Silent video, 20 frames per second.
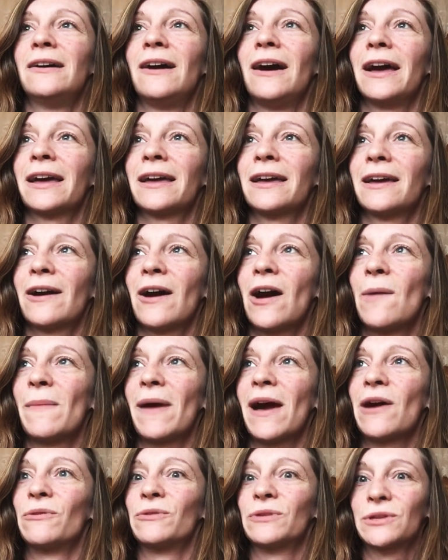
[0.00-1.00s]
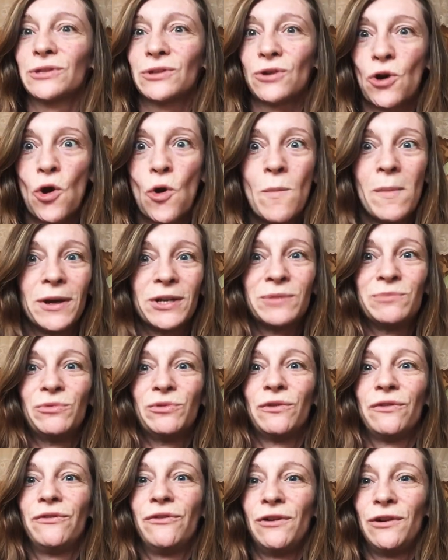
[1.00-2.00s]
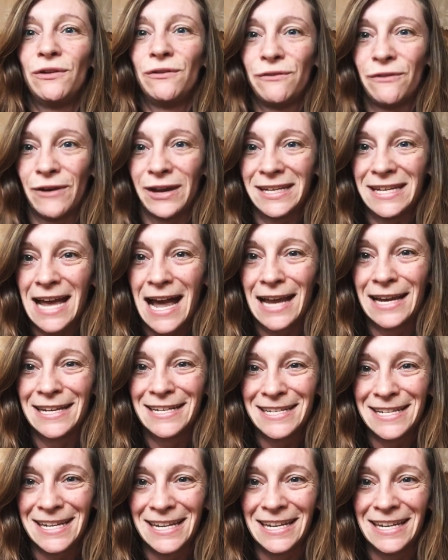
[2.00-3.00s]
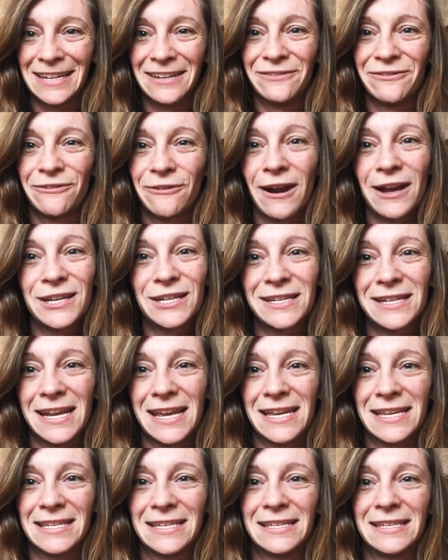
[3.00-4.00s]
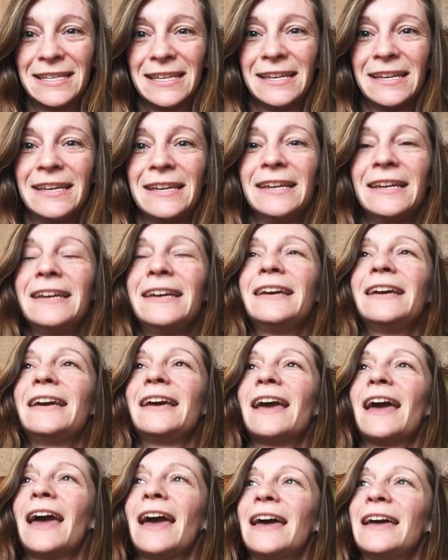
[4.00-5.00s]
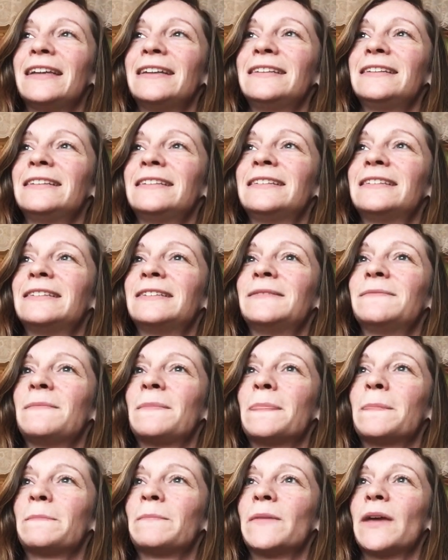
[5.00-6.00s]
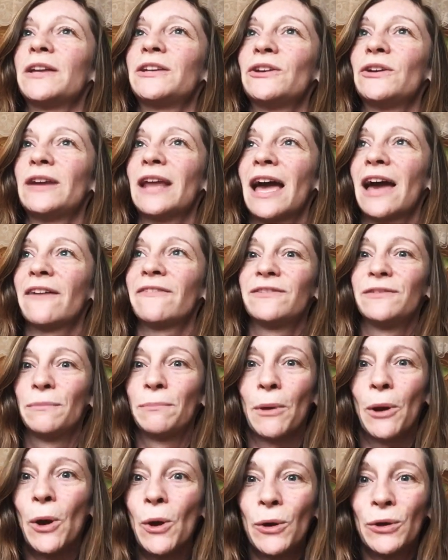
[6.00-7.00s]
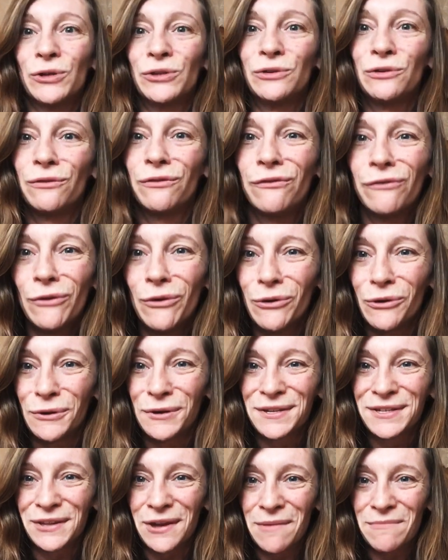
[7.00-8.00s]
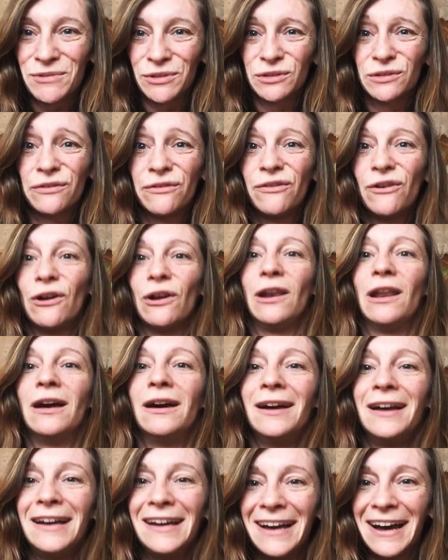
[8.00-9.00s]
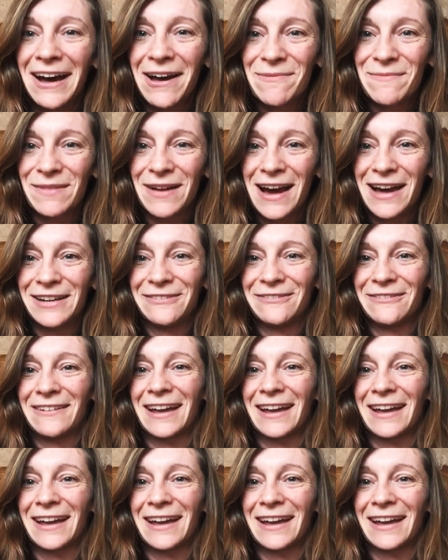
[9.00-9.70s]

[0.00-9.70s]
I can come out so much more full of vitality and freshness, and I don't have to push or force. I'm just full. I'm kind of